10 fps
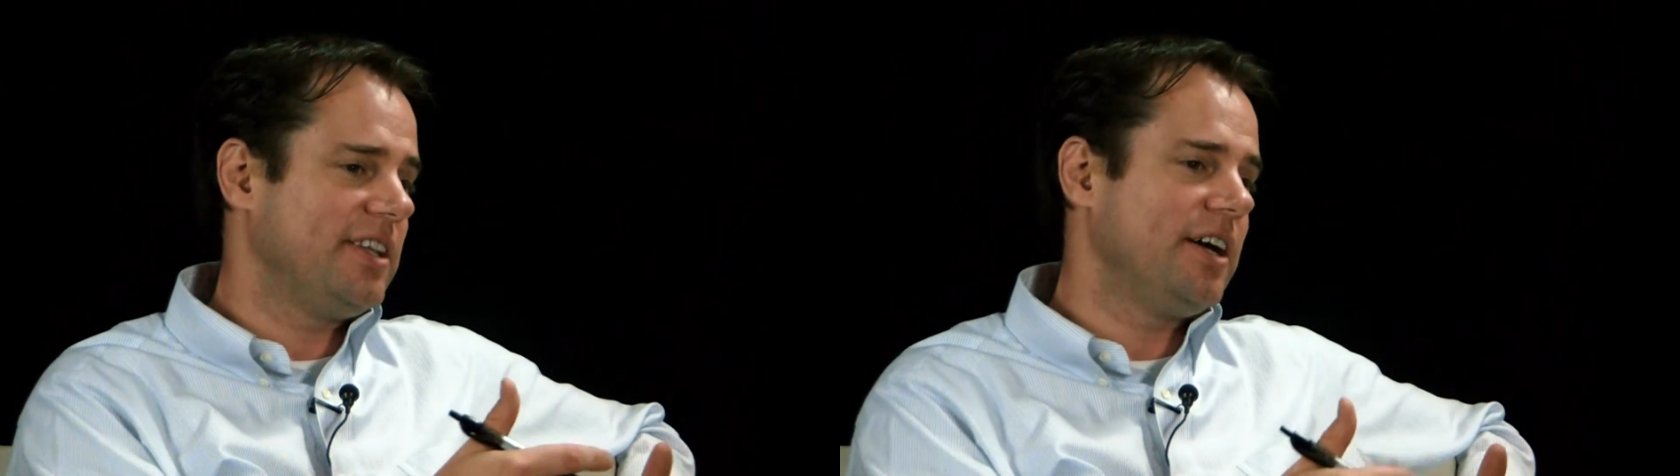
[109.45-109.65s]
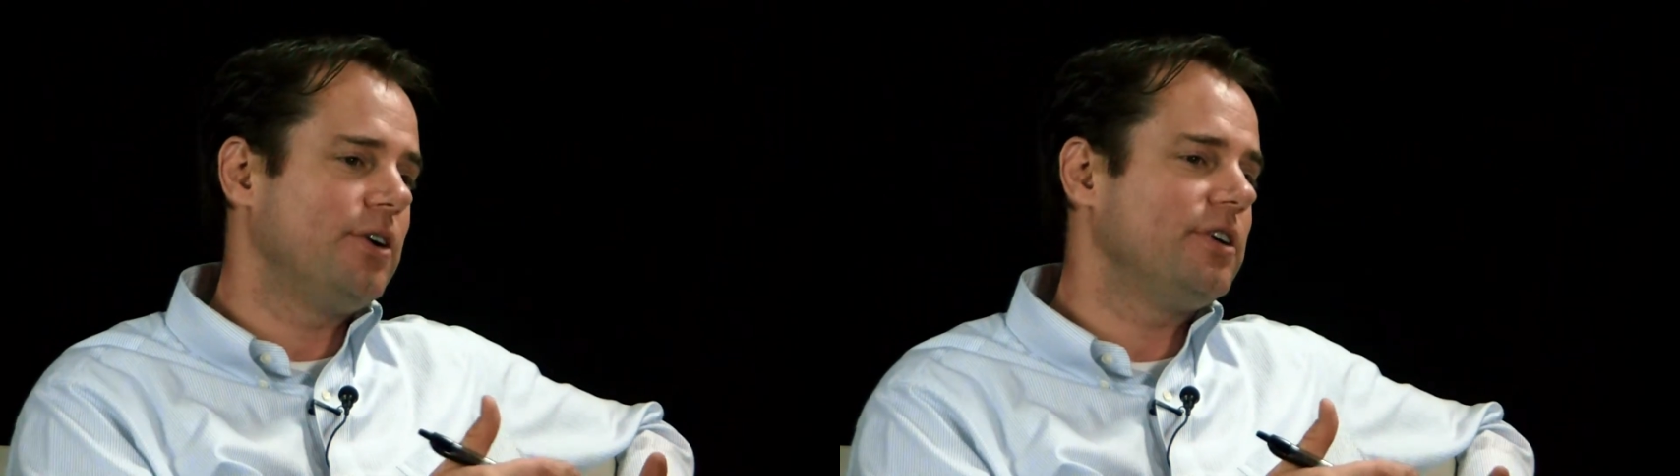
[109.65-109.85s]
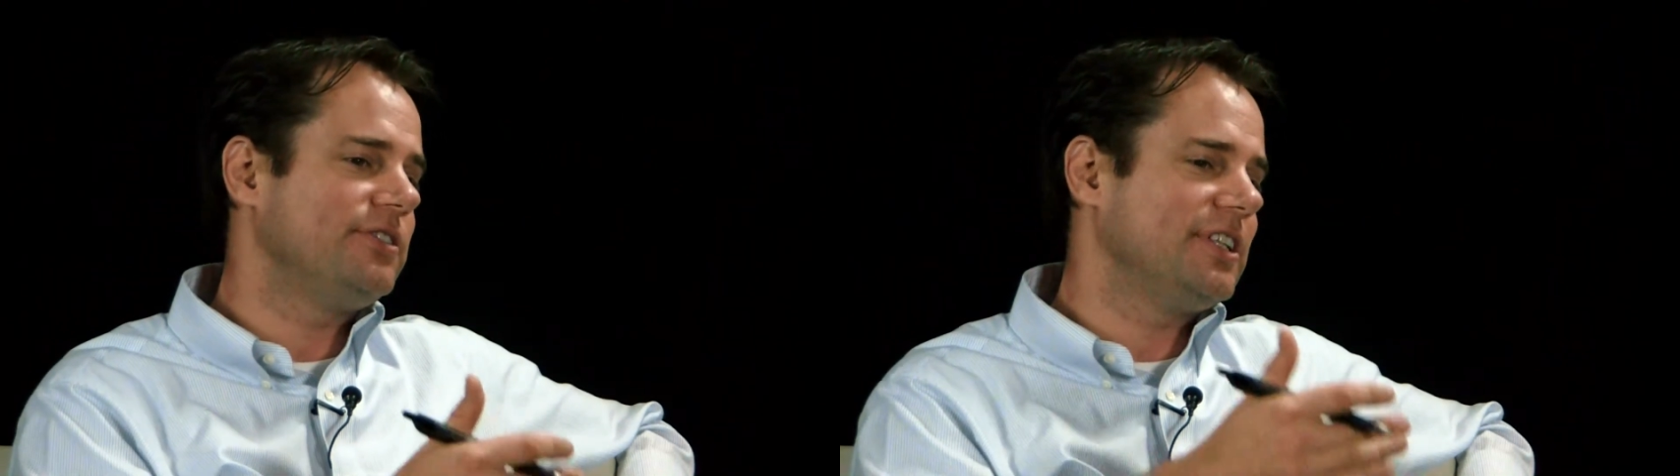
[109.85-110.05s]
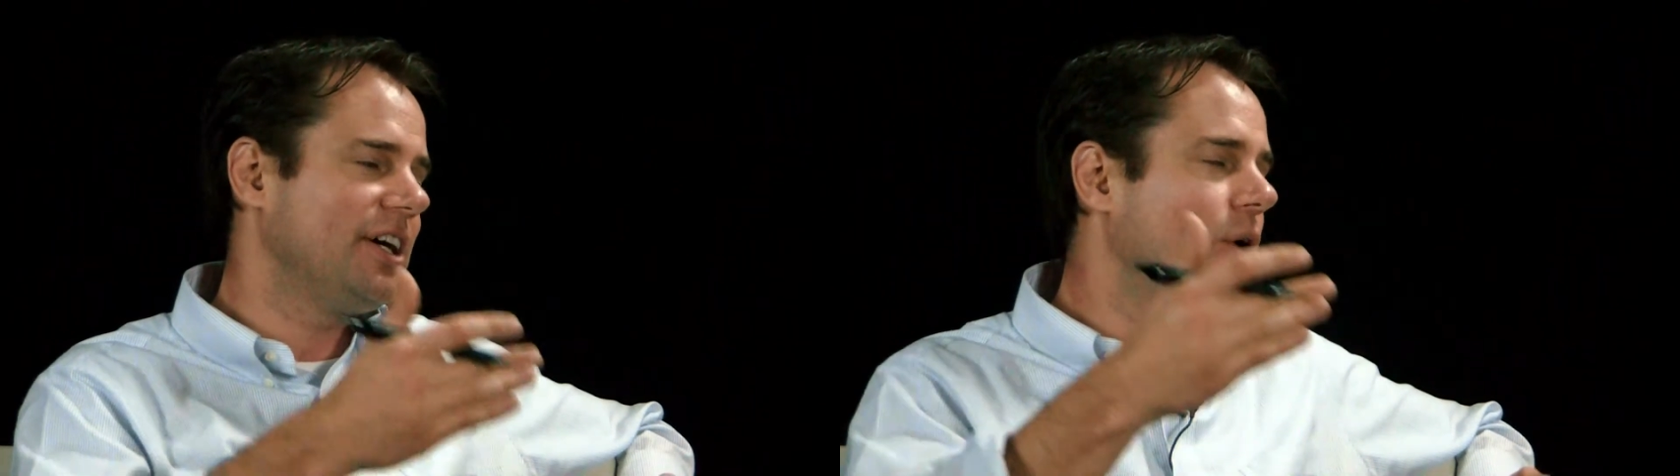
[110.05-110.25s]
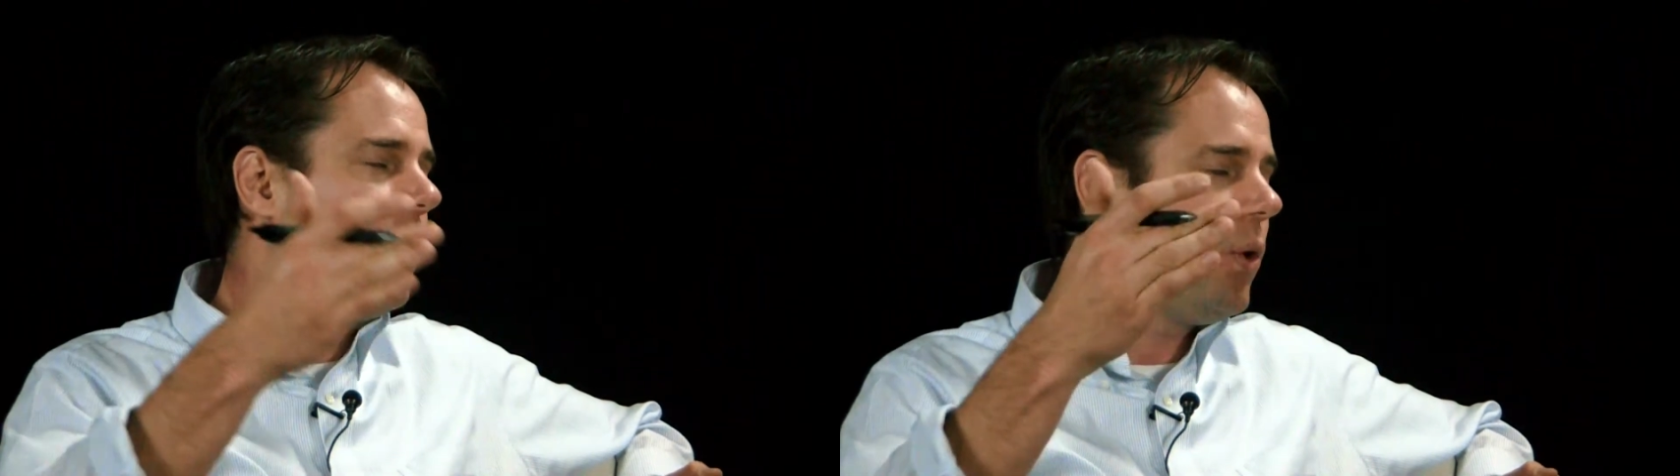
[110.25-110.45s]
they
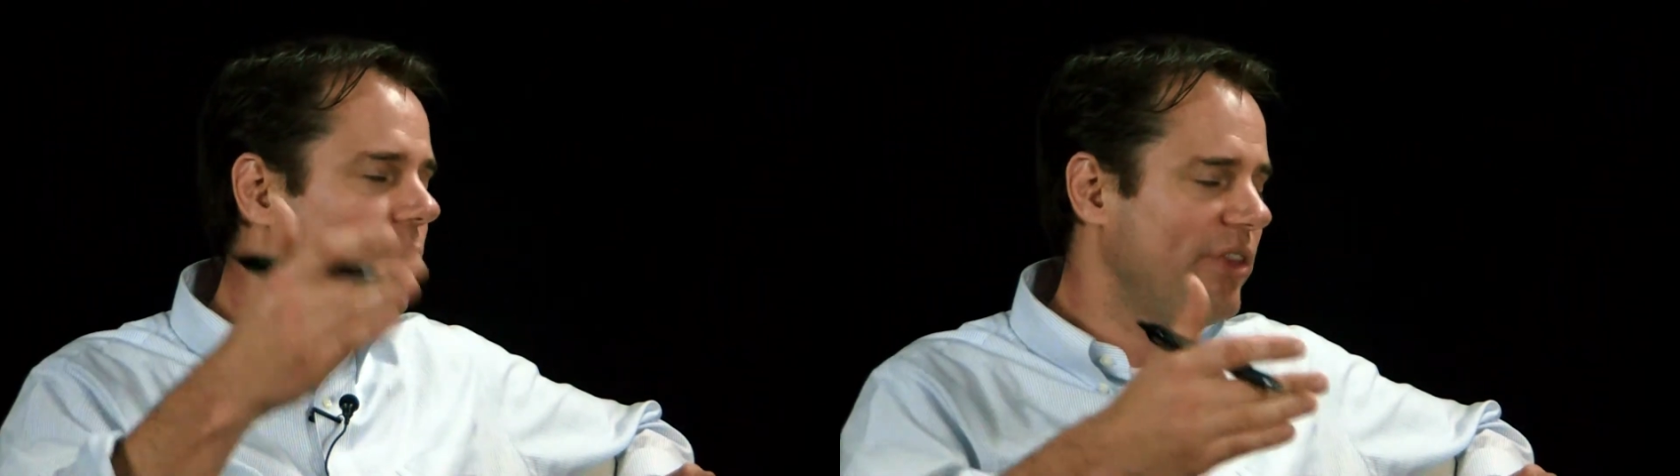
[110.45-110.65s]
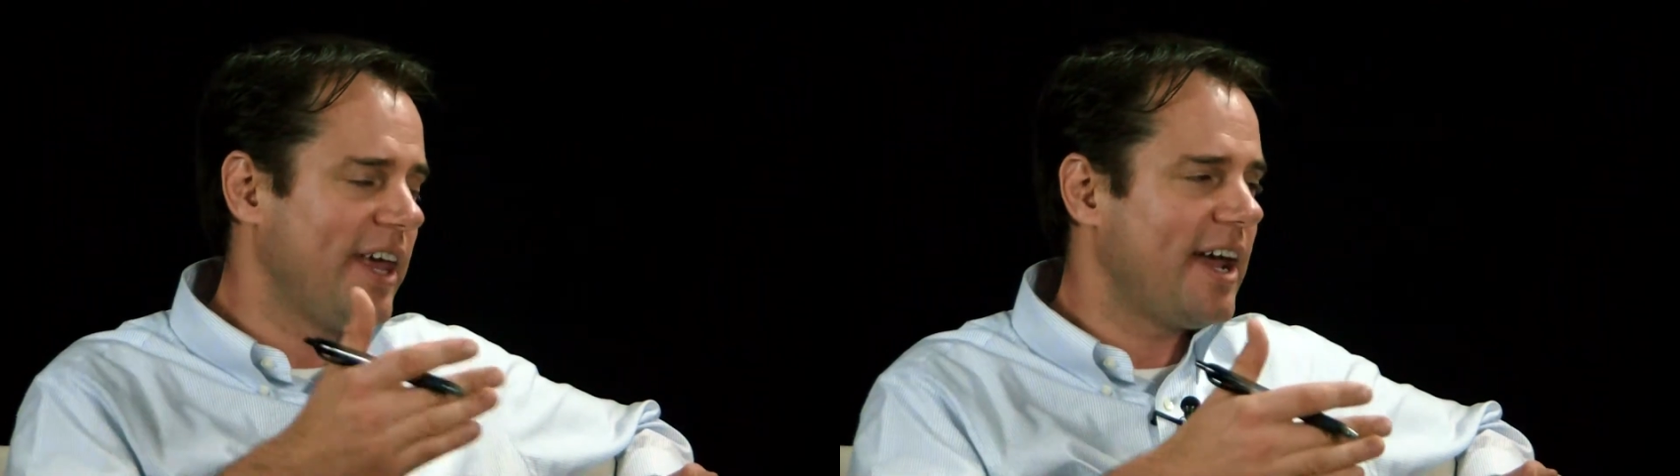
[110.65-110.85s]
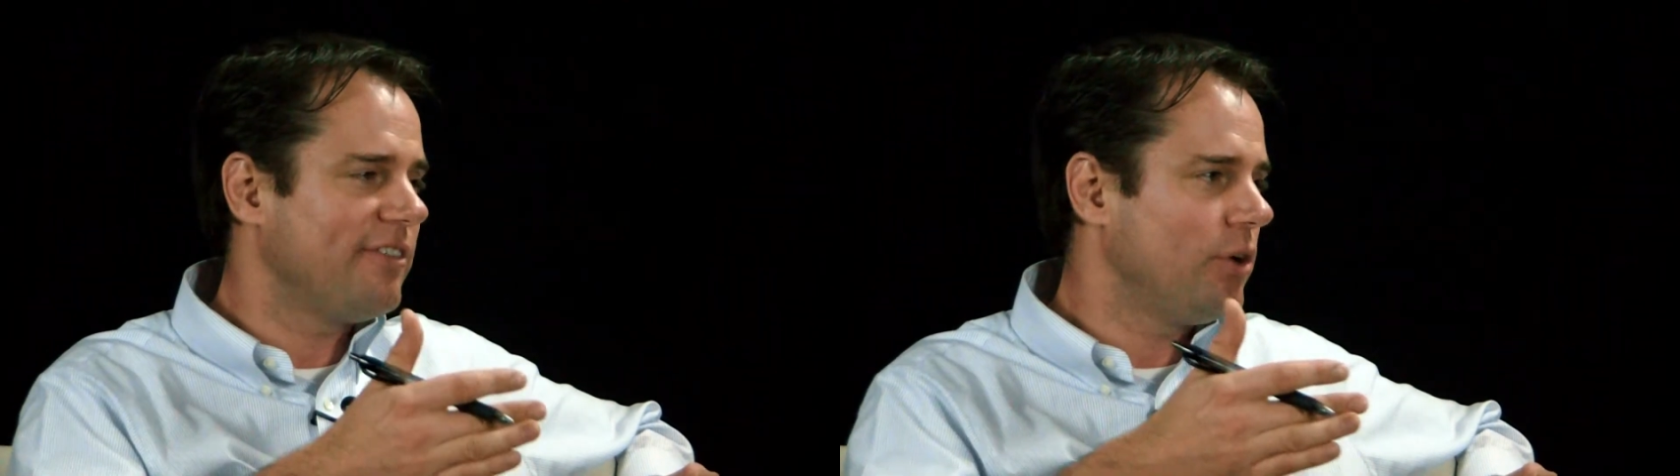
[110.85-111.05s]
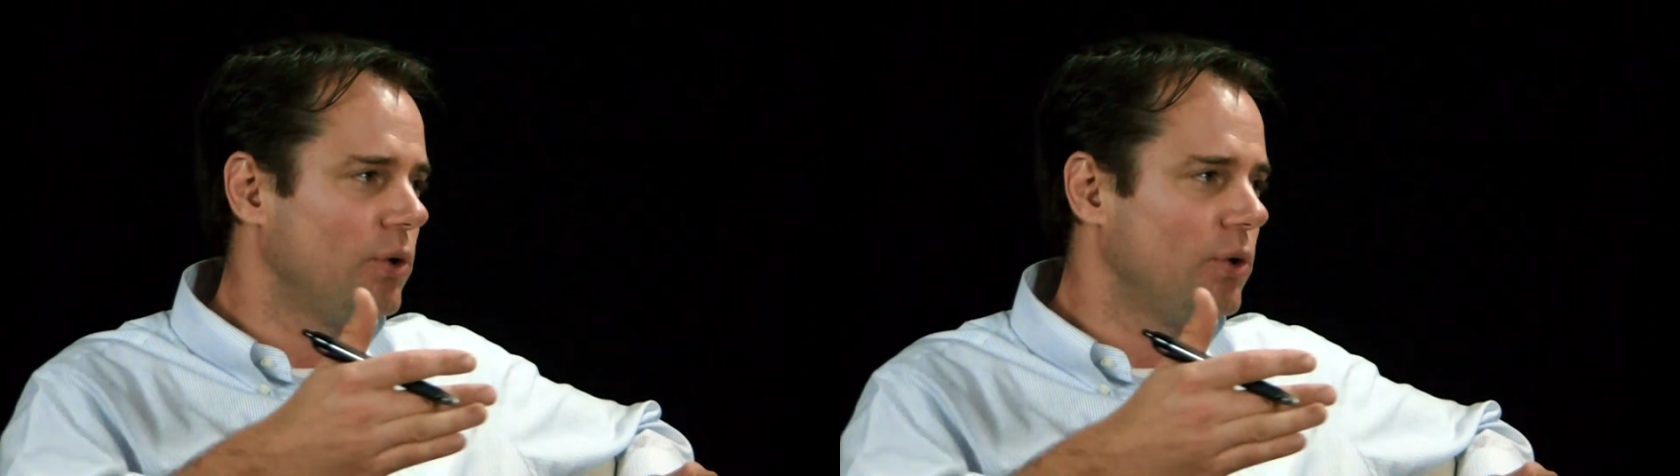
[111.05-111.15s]
have a